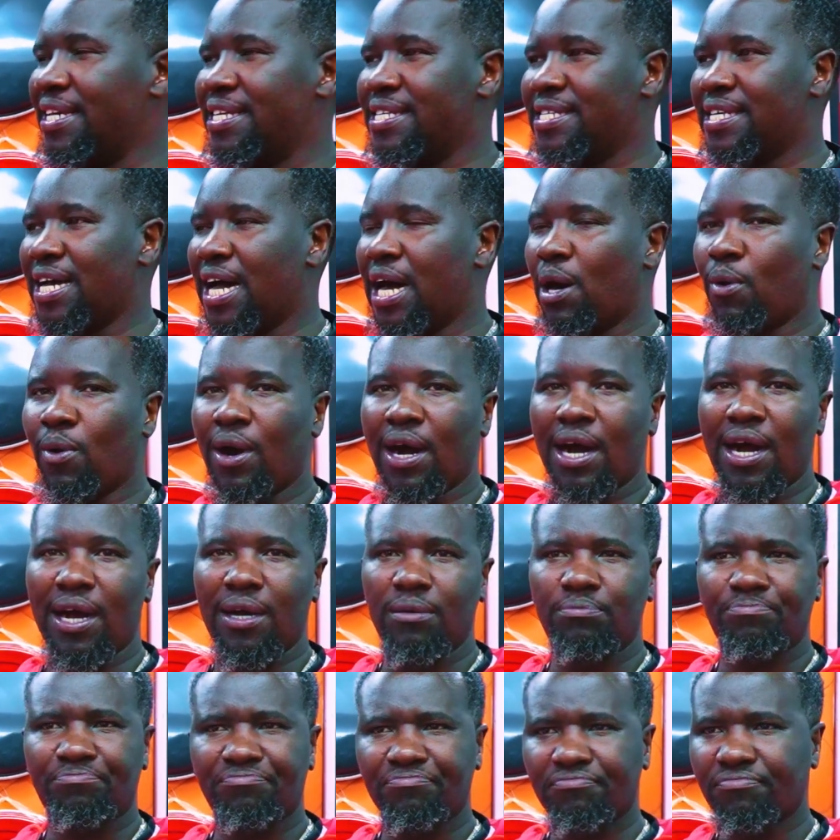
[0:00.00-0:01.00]
is
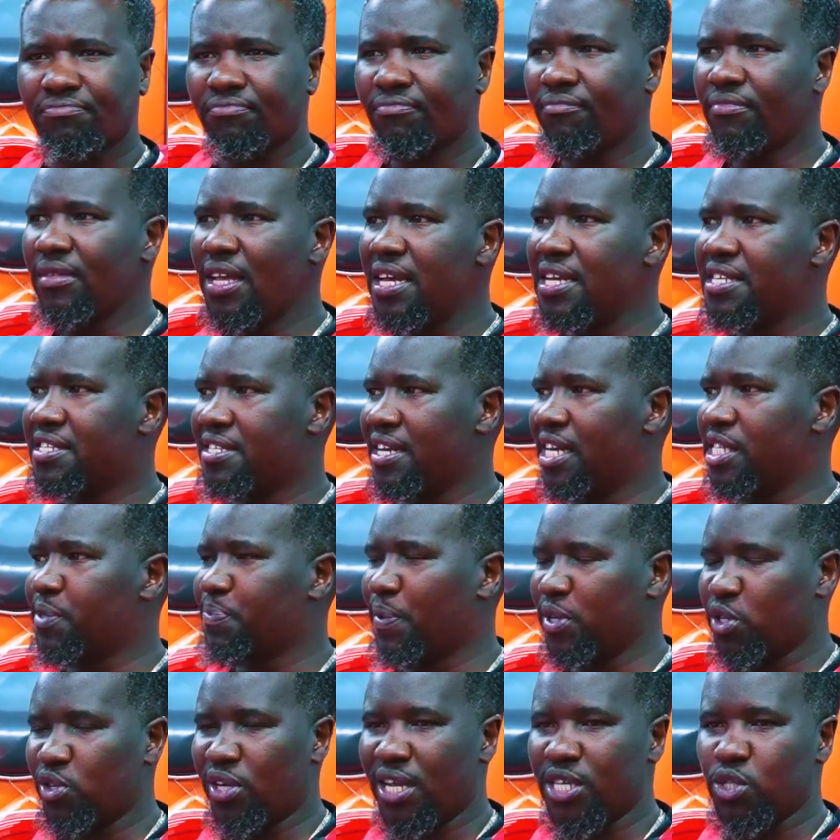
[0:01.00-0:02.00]
our
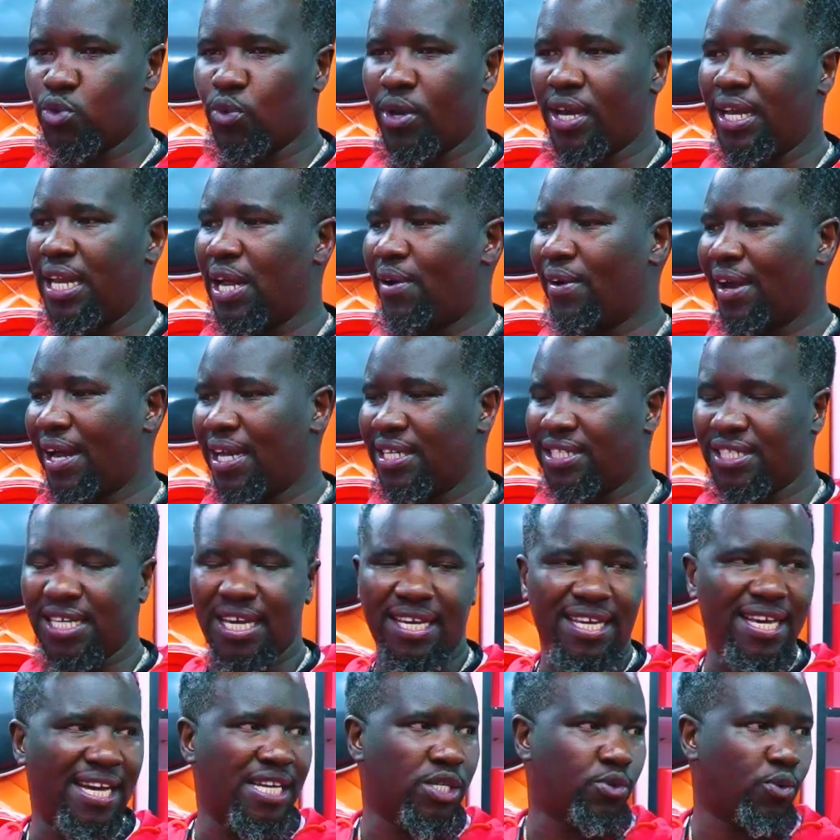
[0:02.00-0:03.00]
salesperson as well, our
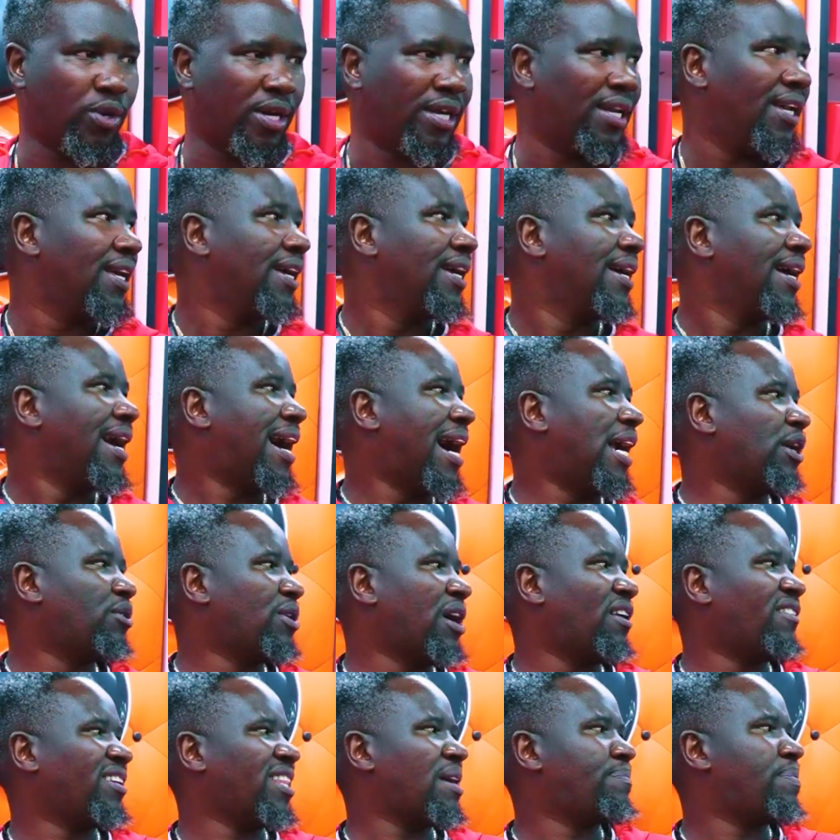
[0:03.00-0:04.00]
cashier here as well. And we
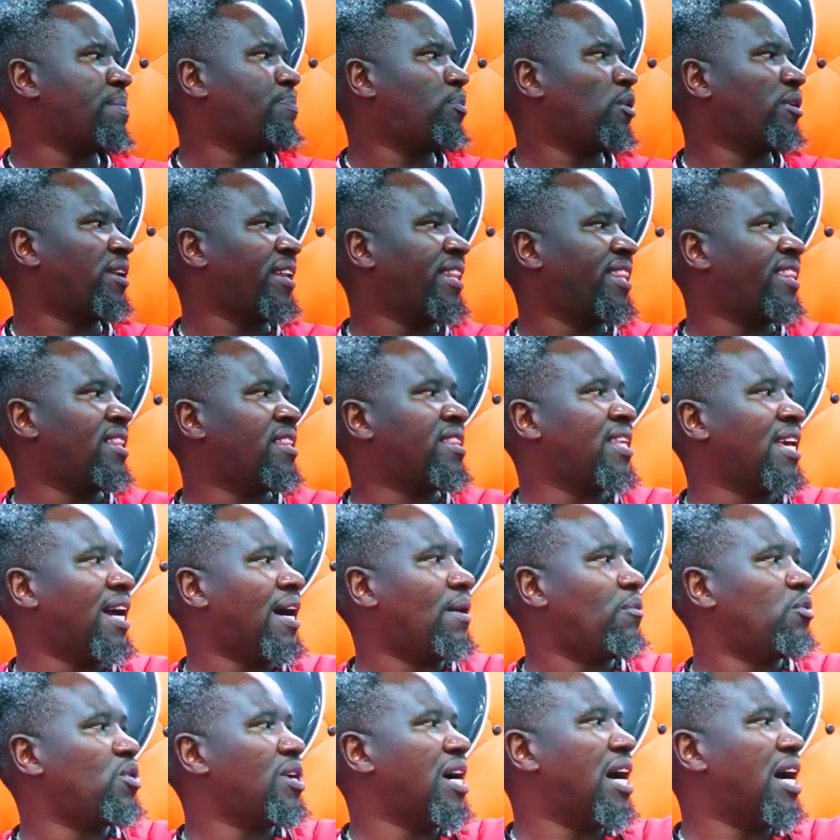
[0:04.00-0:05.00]
have other people there. We